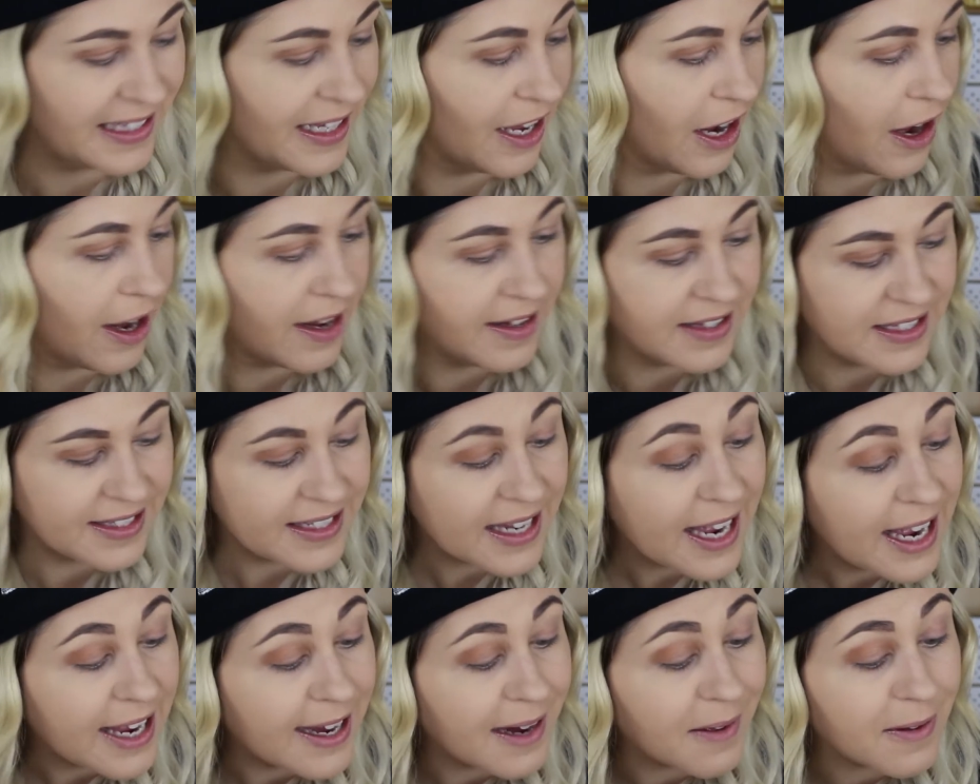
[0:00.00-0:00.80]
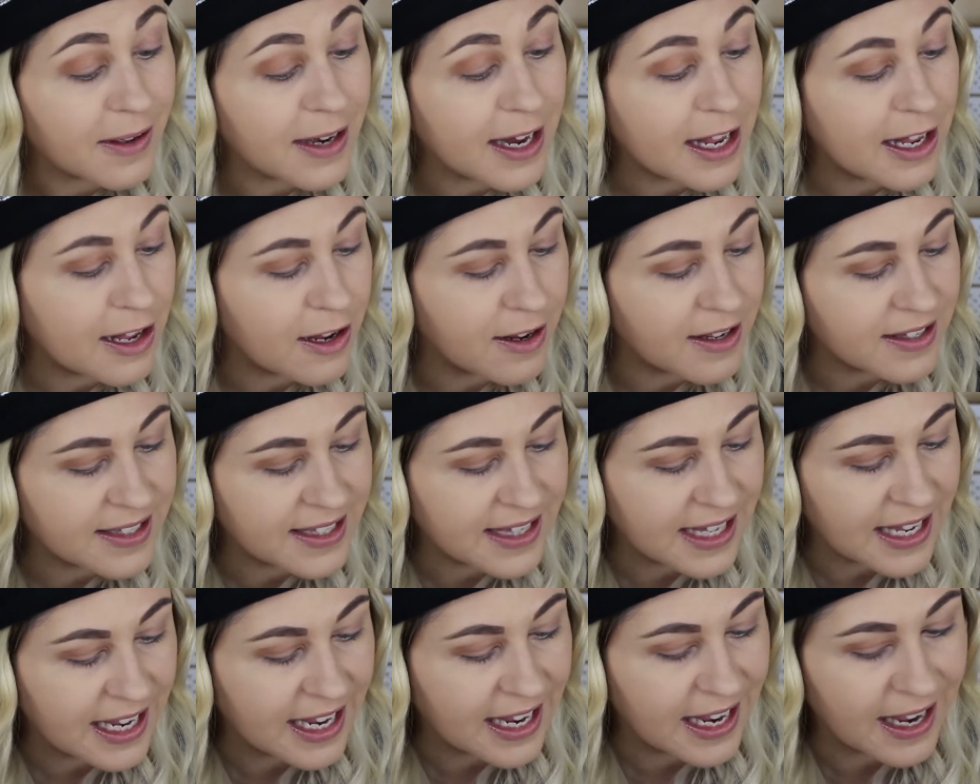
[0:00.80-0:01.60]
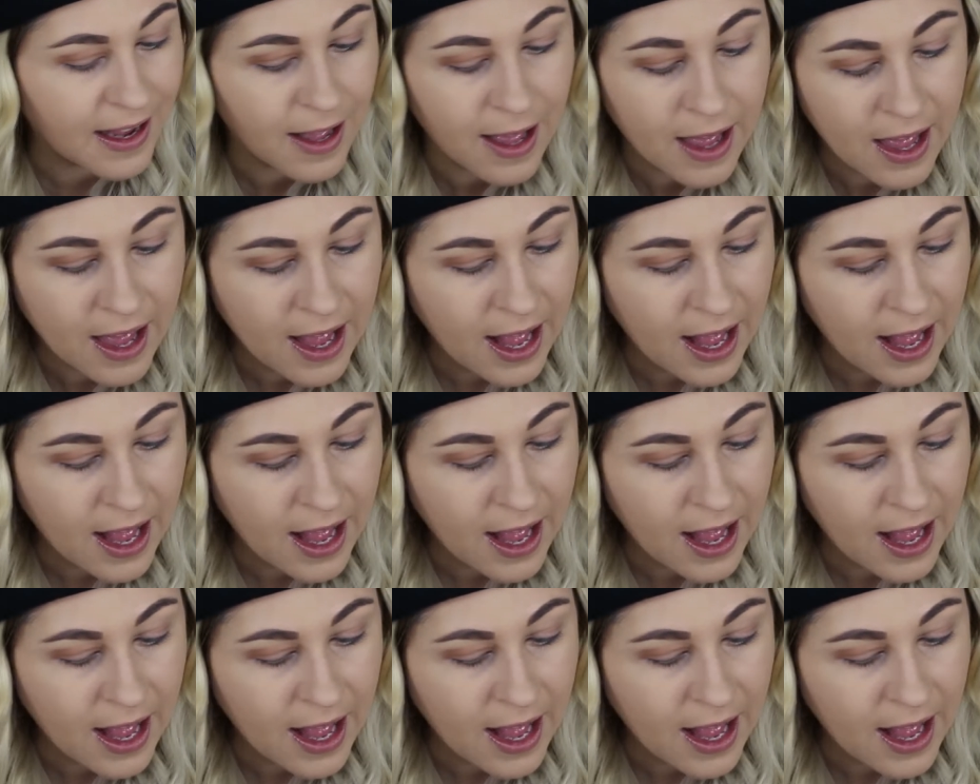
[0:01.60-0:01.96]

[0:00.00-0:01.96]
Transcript: So instead, I'm going to use the